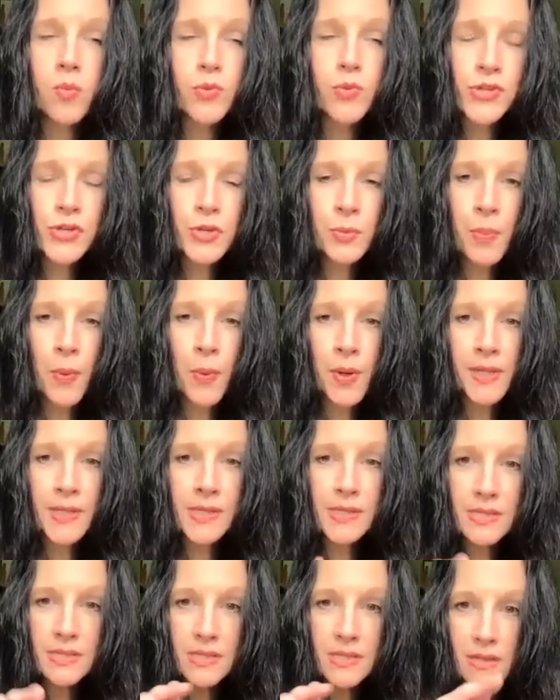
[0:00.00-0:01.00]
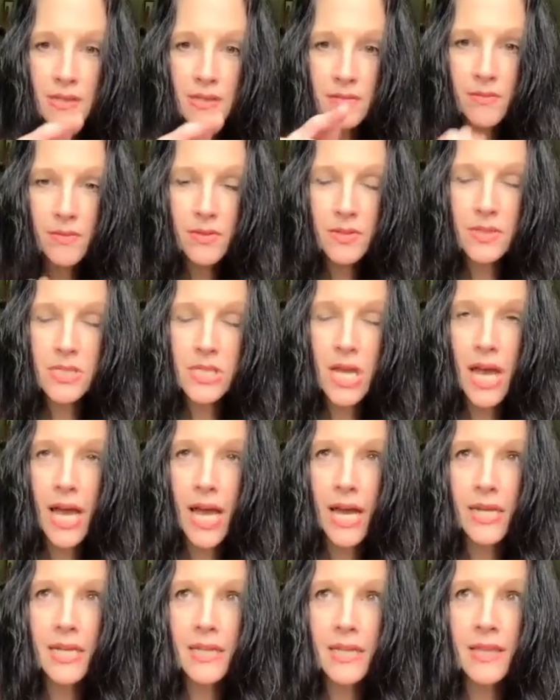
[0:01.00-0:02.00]
Two points to to
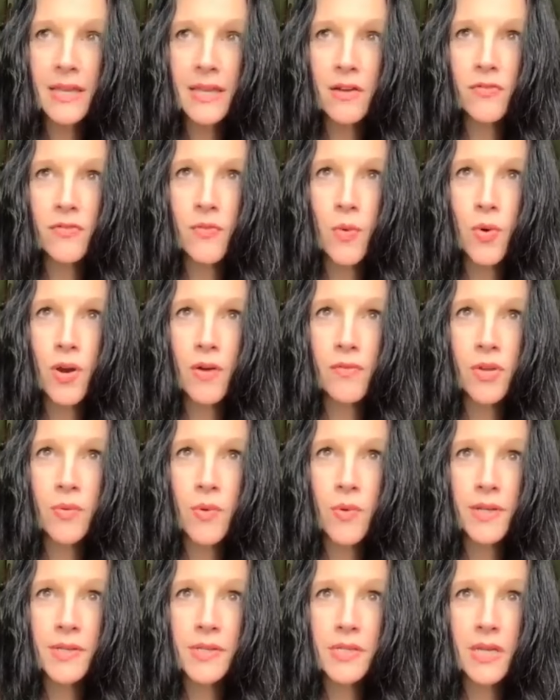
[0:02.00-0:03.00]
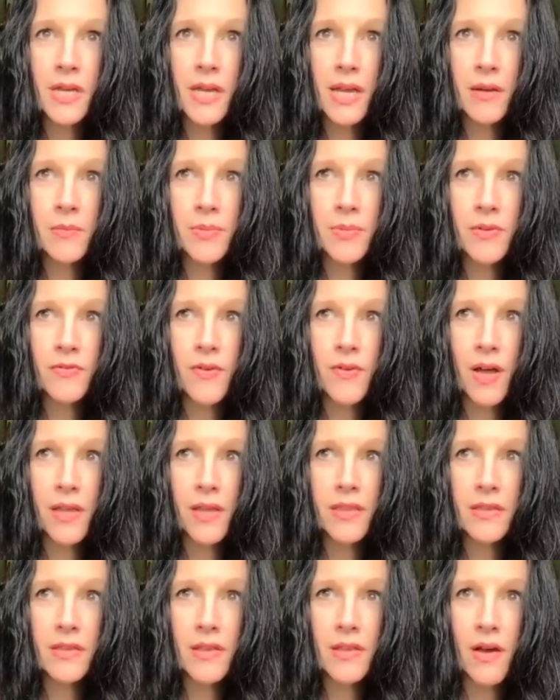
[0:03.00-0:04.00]
add in there for everyone to amplify
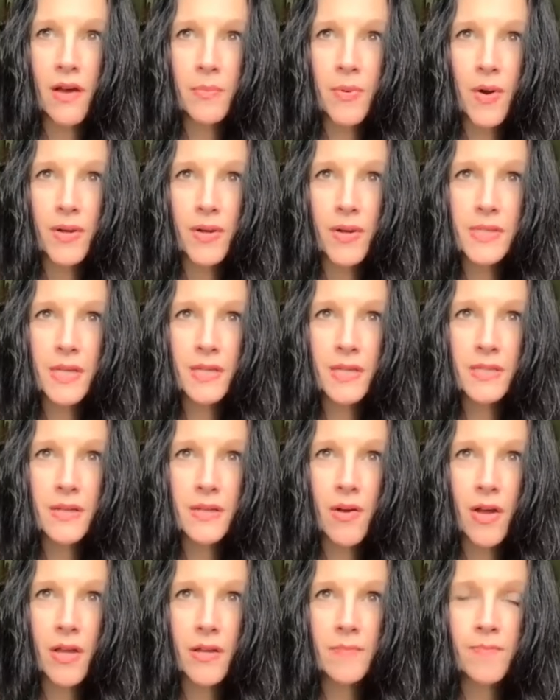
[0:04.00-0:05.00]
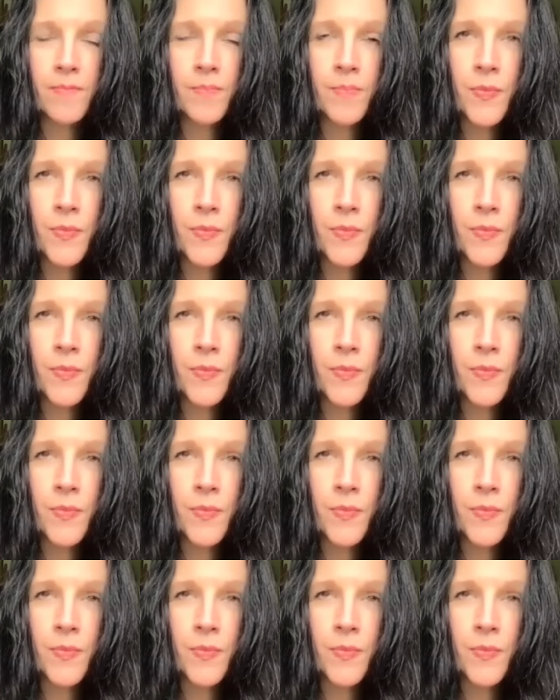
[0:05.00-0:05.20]
the thought process on.